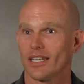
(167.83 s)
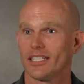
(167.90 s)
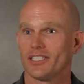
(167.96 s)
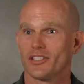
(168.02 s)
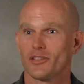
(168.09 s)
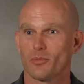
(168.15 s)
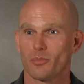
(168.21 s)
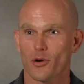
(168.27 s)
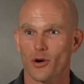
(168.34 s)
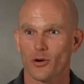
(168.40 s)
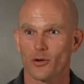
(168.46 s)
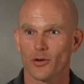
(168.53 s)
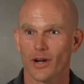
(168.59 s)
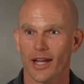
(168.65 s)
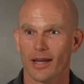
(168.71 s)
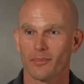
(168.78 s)
into the
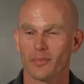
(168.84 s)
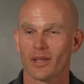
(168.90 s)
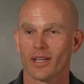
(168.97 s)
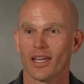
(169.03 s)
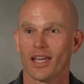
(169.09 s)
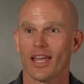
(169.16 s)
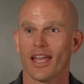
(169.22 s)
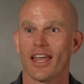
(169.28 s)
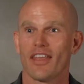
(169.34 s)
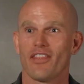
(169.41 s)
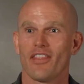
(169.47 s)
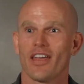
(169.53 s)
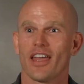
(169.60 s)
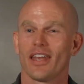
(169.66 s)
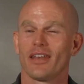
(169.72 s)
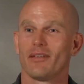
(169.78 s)
program
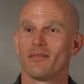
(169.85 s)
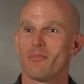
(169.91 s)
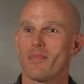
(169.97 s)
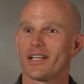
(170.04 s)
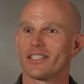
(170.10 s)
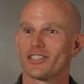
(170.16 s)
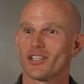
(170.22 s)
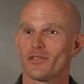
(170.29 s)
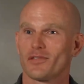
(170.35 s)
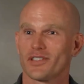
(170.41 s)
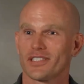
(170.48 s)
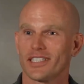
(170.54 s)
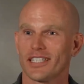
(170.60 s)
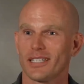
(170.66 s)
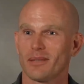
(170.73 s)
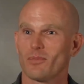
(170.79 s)
and then my
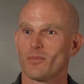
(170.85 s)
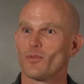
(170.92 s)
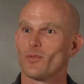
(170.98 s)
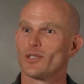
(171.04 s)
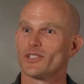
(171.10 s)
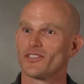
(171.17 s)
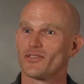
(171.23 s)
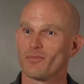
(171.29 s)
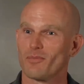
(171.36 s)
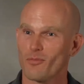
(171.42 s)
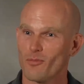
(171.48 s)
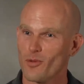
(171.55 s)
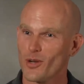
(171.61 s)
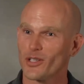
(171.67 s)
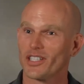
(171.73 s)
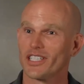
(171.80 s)
self-esteem was
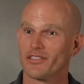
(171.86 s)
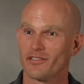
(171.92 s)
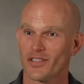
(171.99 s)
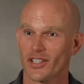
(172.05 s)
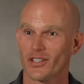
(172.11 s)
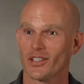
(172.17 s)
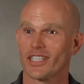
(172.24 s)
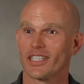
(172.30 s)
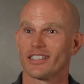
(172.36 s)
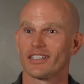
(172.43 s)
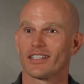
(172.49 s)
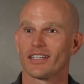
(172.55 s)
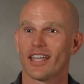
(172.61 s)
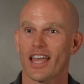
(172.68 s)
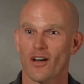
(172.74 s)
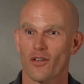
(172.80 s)
really feeling
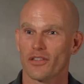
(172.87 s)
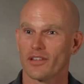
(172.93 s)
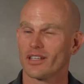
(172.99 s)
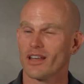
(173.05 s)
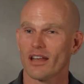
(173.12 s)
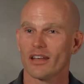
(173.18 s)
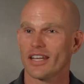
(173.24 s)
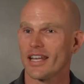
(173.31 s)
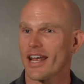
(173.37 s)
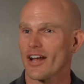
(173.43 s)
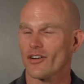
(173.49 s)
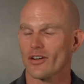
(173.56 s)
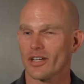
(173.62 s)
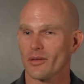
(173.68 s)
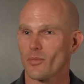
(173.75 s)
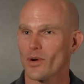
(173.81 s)
healthy not in an
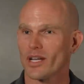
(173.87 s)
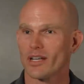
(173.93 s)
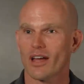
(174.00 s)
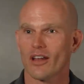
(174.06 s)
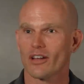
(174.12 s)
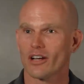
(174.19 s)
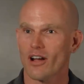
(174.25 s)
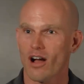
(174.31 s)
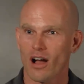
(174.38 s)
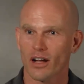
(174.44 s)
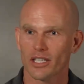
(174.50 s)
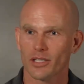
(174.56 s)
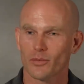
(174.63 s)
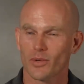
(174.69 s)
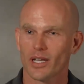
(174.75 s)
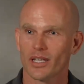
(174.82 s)
arrogant way not in a
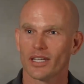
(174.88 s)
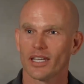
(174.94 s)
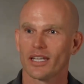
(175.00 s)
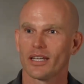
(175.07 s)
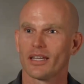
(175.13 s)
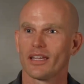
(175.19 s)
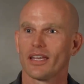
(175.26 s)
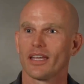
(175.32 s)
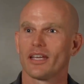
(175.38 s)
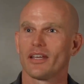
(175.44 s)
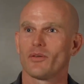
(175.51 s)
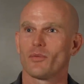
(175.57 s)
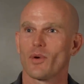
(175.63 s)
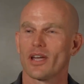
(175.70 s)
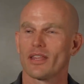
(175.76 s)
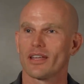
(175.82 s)
cocky way in a in
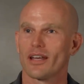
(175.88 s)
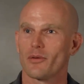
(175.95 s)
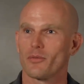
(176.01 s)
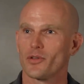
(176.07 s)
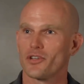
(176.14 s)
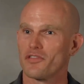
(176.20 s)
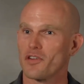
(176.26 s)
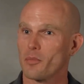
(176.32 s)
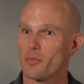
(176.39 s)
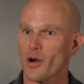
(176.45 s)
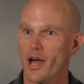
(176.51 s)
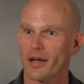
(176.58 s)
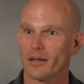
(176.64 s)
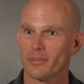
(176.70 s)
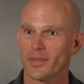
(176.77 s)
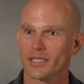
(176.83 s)
a way that I really felt
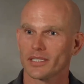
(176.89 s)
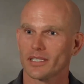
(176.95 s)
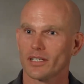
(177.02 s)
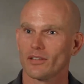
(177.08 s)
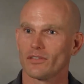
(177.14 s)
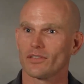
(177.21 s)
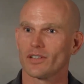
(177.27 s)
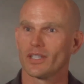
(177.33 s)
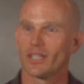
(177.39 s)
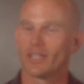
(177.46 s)
proud of myself